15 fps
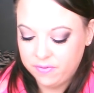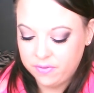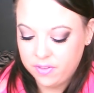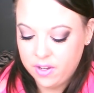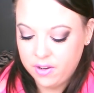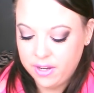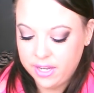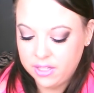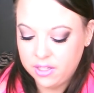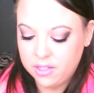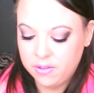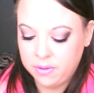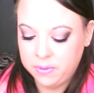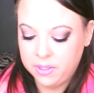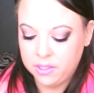Do you guys just
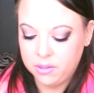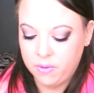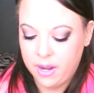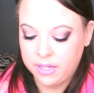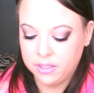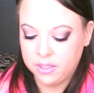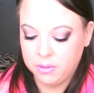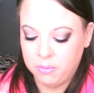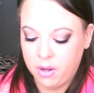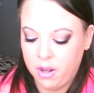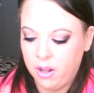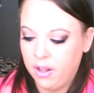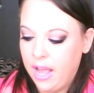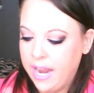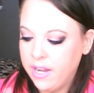want me to swatch them
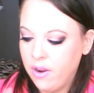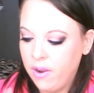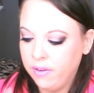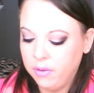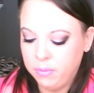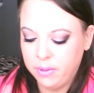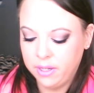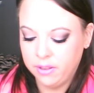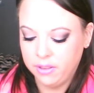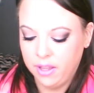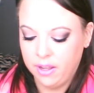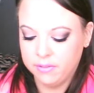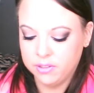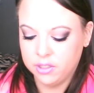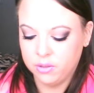all? I know everybody
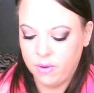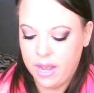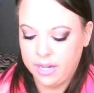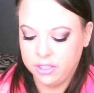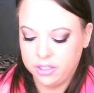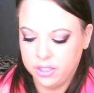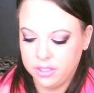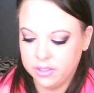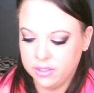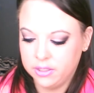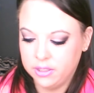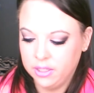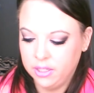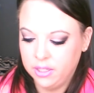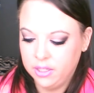loves
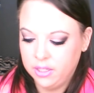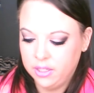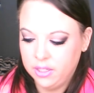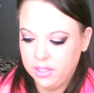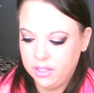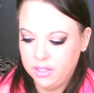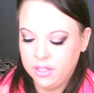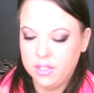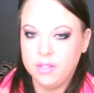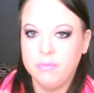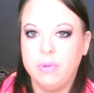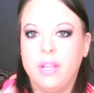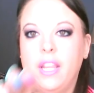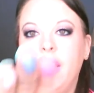swatches. But